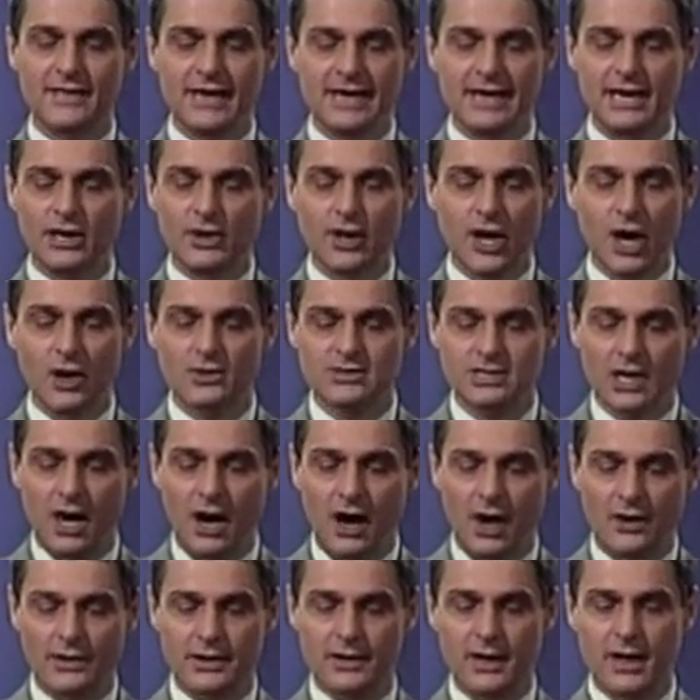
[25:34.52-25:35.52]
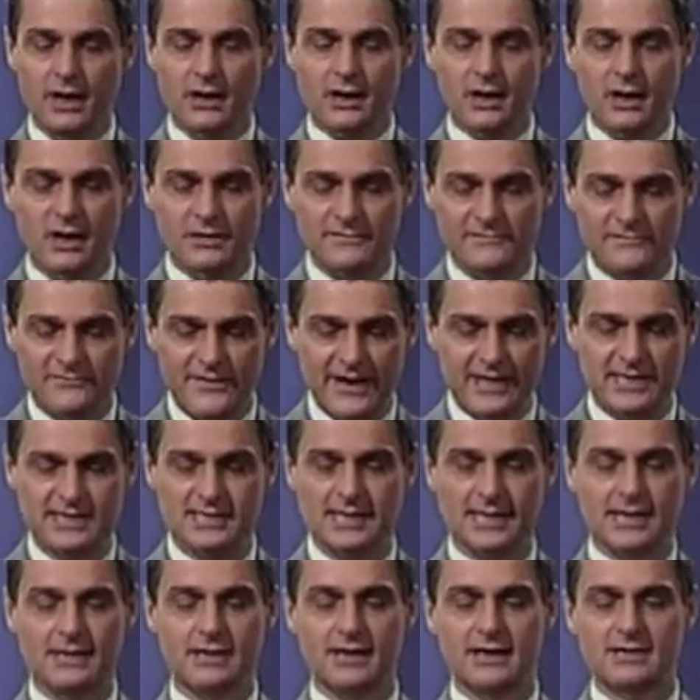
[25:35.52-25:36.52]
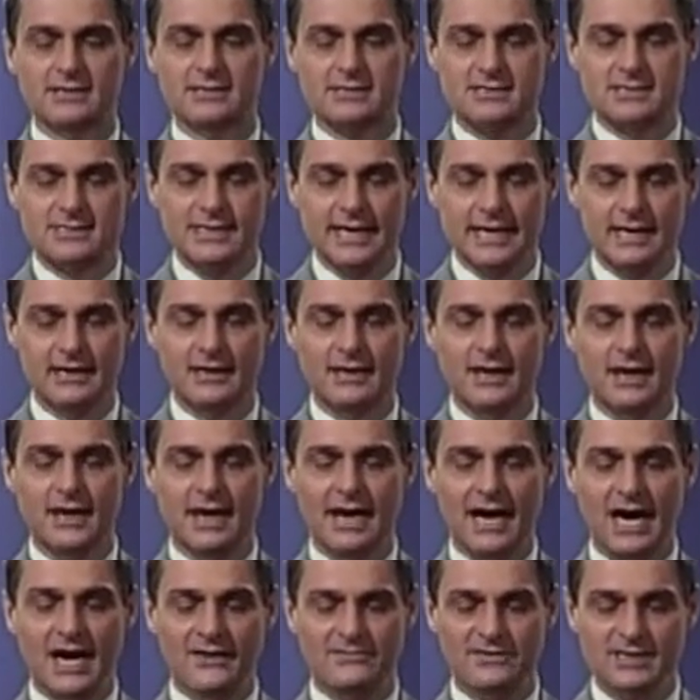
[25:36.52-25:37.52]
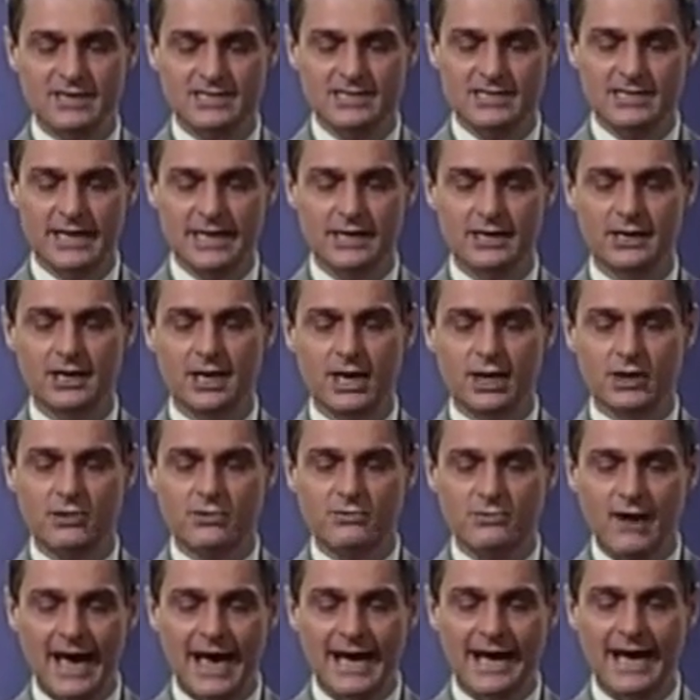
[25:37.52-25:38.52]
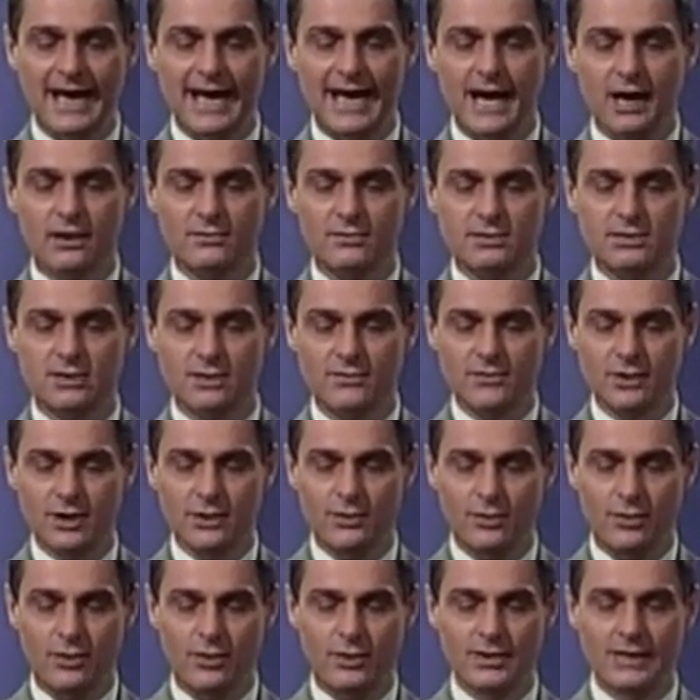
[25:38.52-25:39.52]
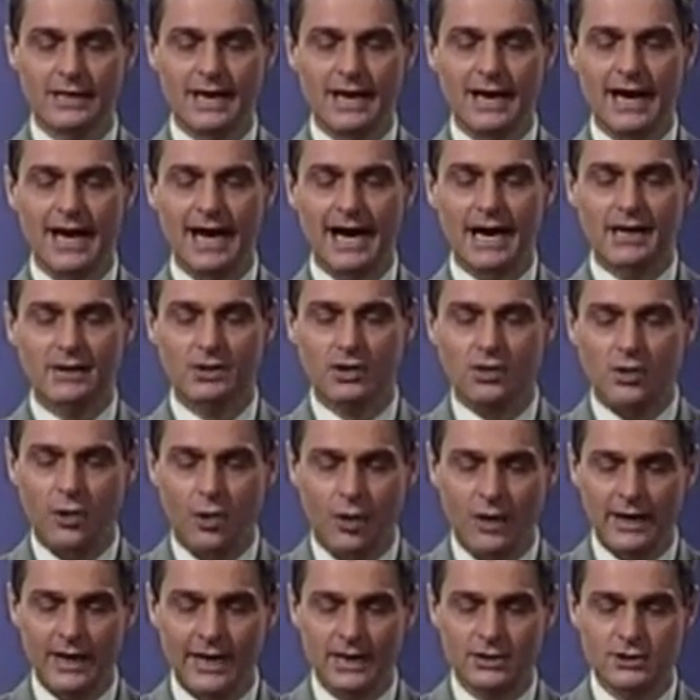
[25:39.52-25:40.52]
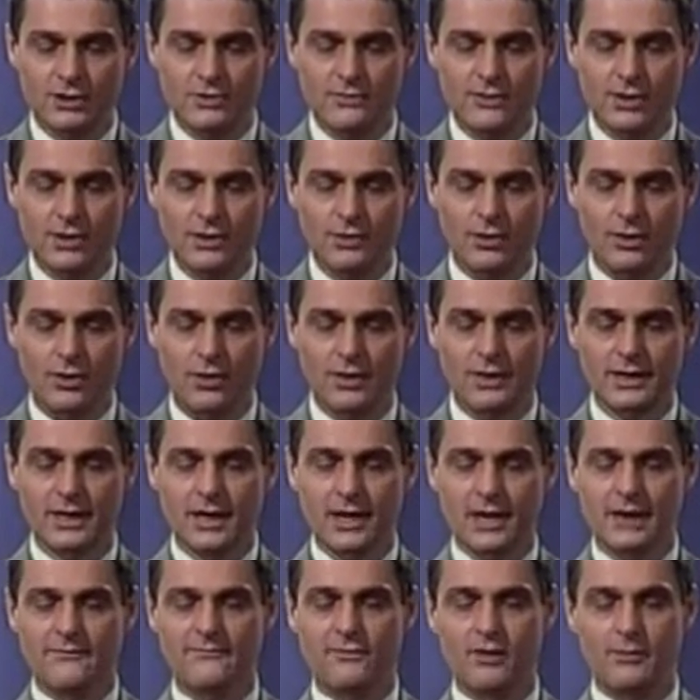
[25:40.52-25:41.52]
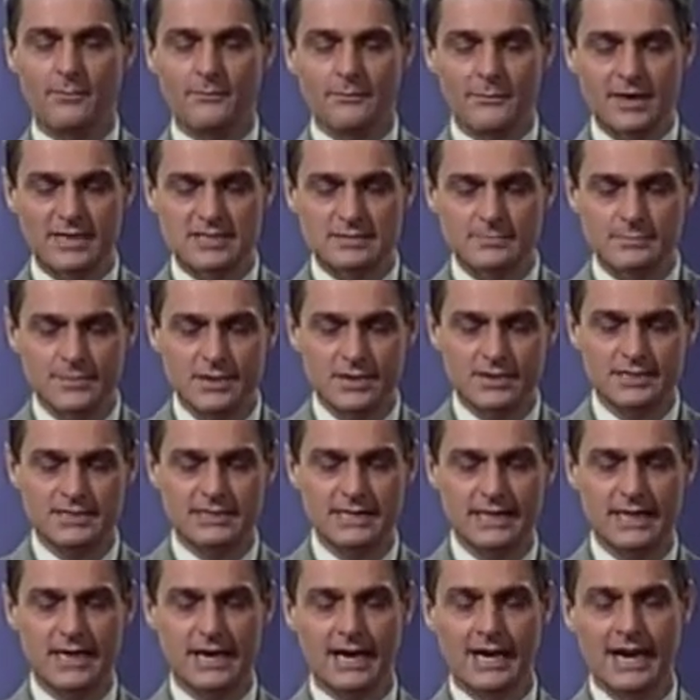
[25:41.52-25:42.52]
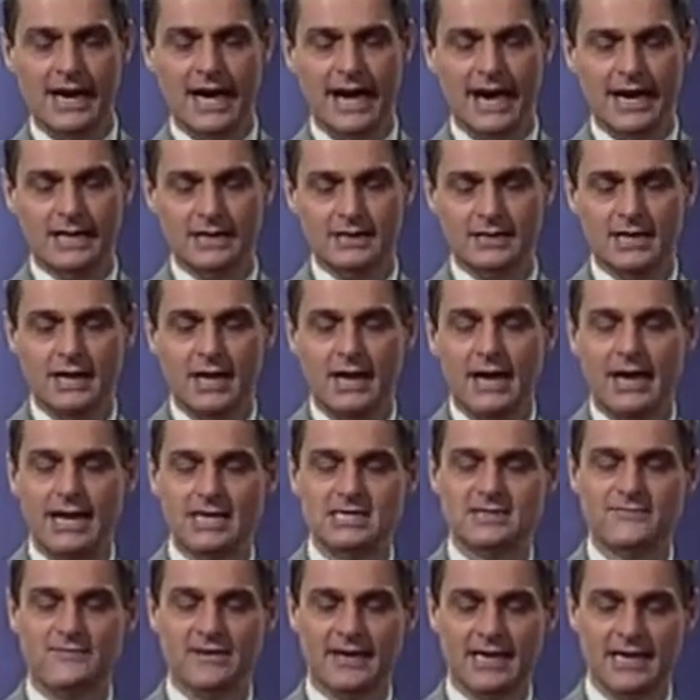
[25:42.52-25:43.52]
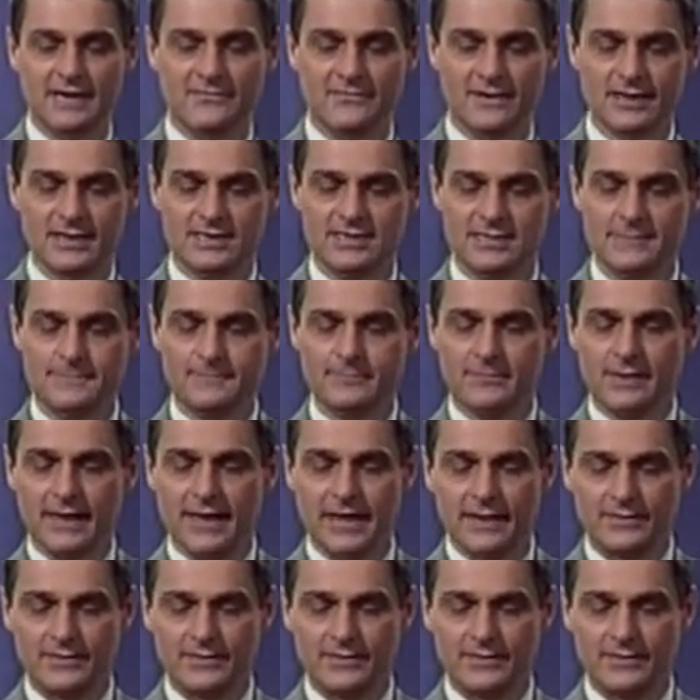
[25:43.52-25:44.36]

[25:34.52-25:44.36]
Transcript: And then he goes on confessing sin after sin, crying out to the Lord and calling to the Lord for his mercy and his forgiveness.